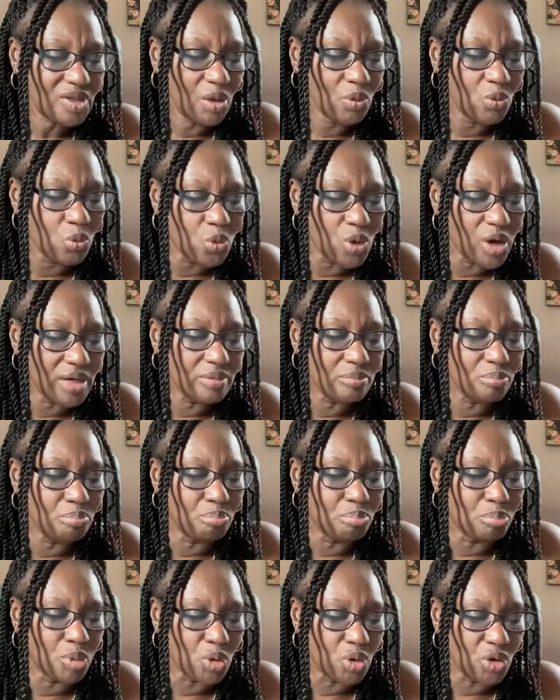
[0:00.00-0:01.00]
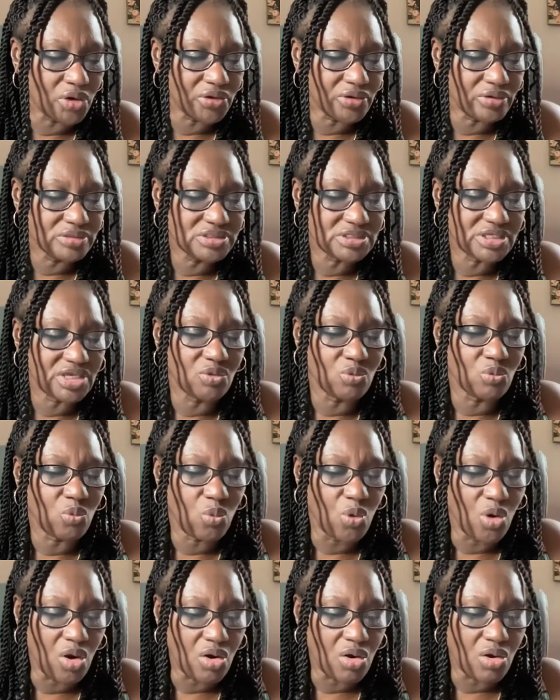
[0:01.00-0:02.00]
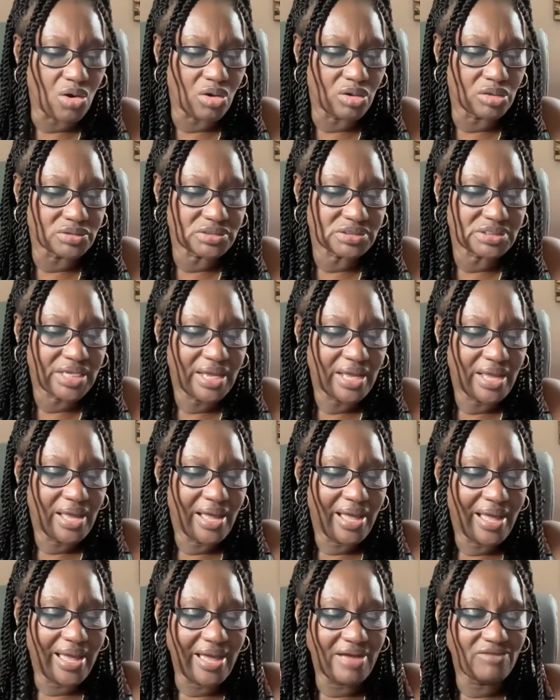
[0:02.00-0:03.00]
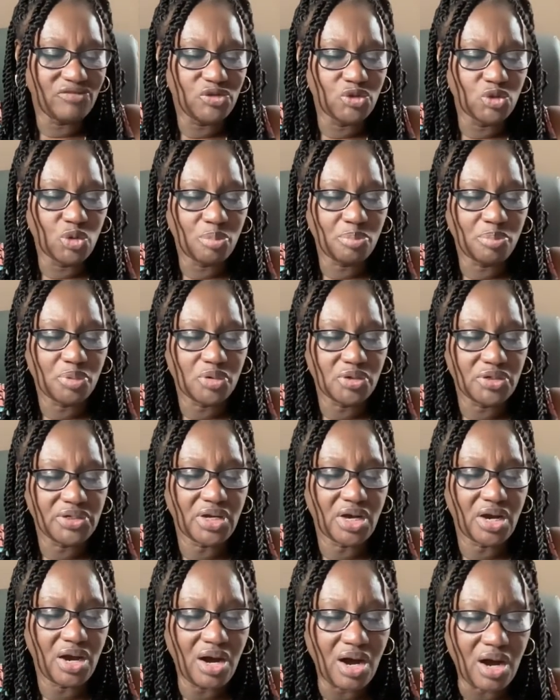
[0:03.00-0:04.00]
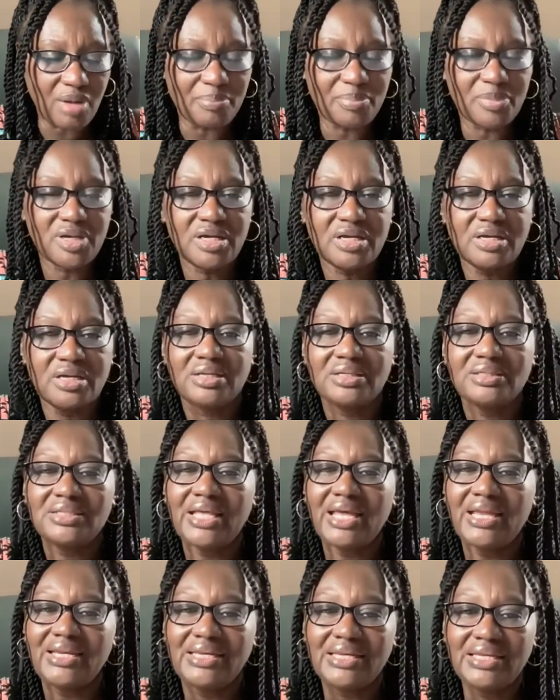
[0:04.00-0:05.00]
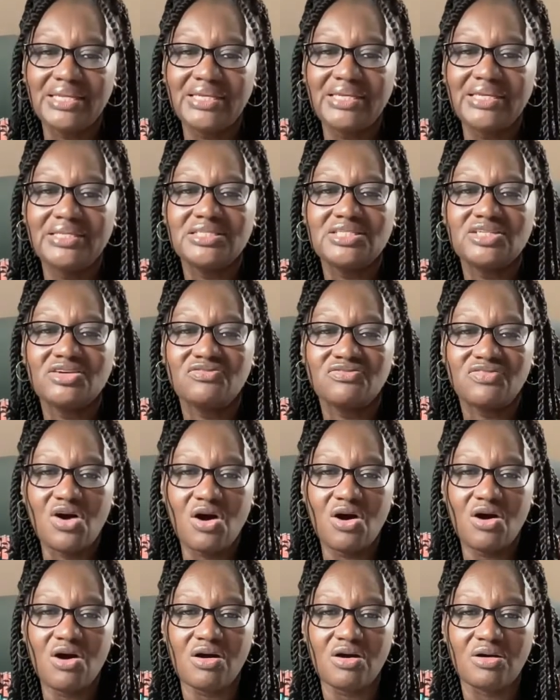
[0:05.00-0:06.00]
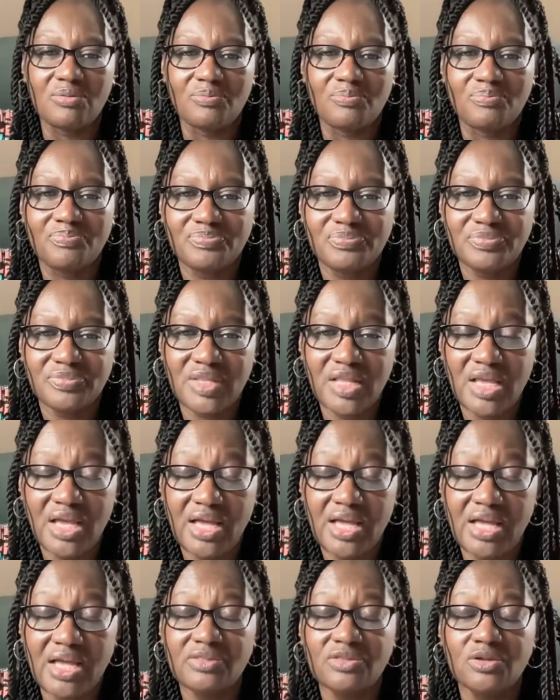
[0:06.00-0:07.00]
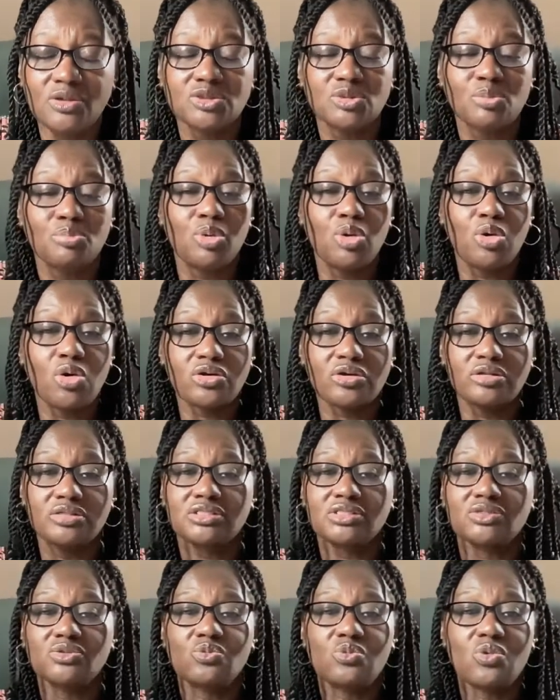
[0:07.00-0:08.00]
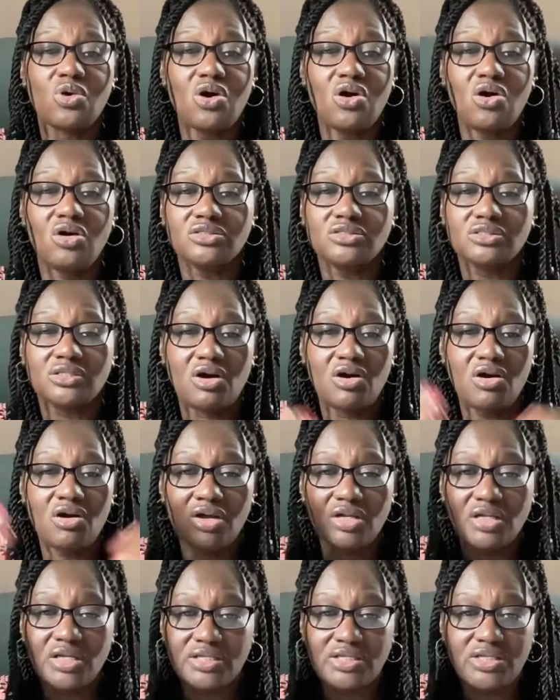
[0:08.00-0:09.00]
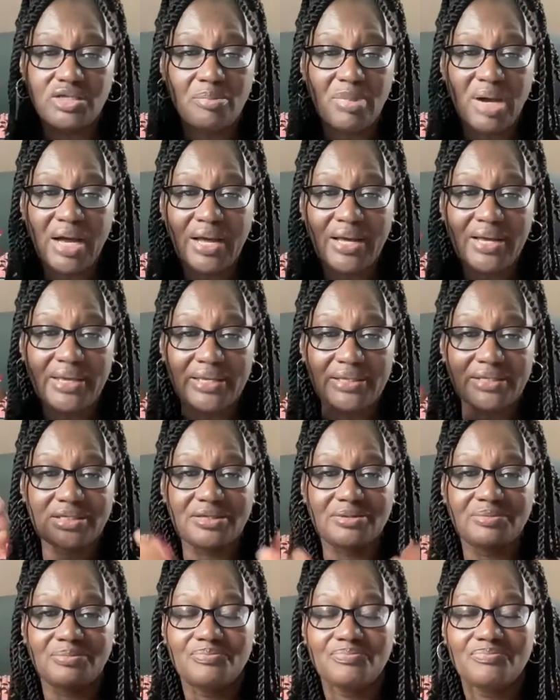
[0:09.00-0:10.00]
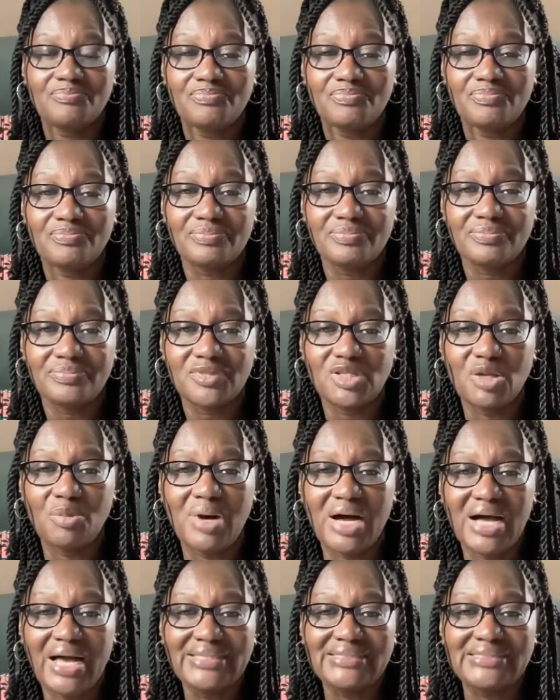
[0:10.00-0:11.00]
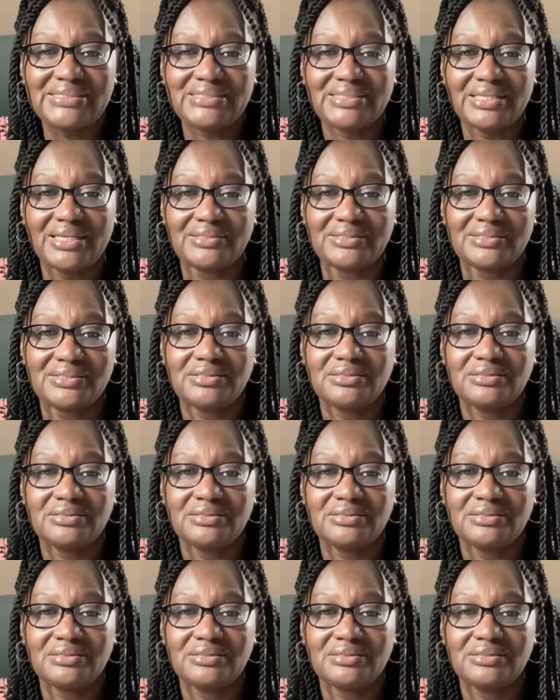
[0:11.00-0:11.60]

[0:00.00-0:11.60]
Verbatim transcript: What borders and walls have you put up that need to fall? And those borders and walls are all in your mind, the mindset.